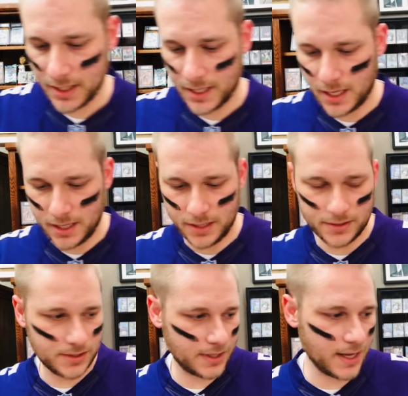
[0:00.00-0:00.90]

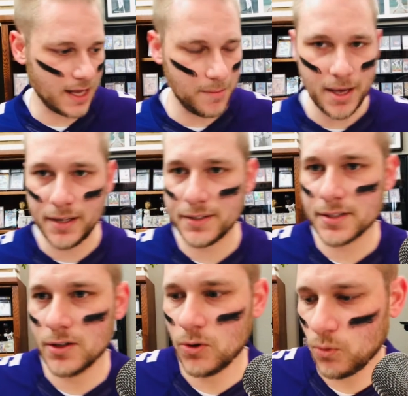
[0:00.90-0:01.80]
is comment
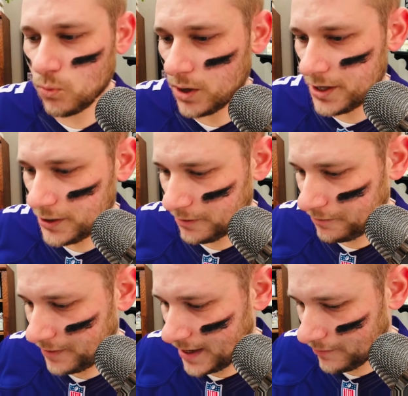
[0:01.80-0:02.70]
what your
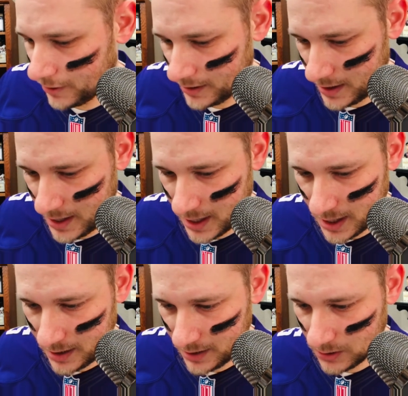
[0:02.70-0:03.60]
favorite thing
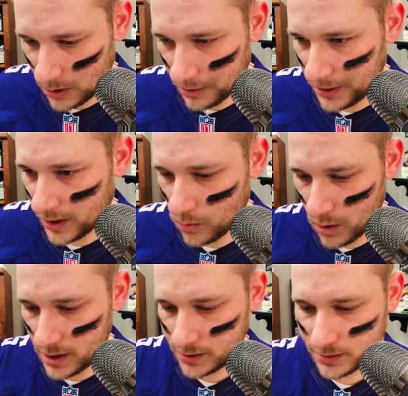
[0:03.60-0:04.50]
in this whole thing
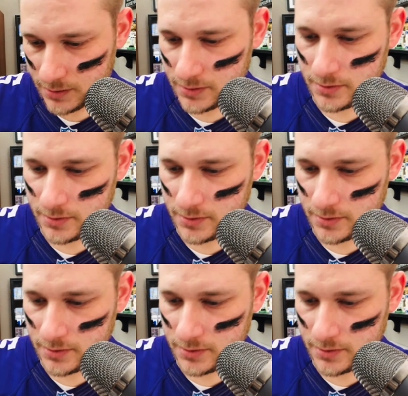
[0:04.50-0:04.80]
was.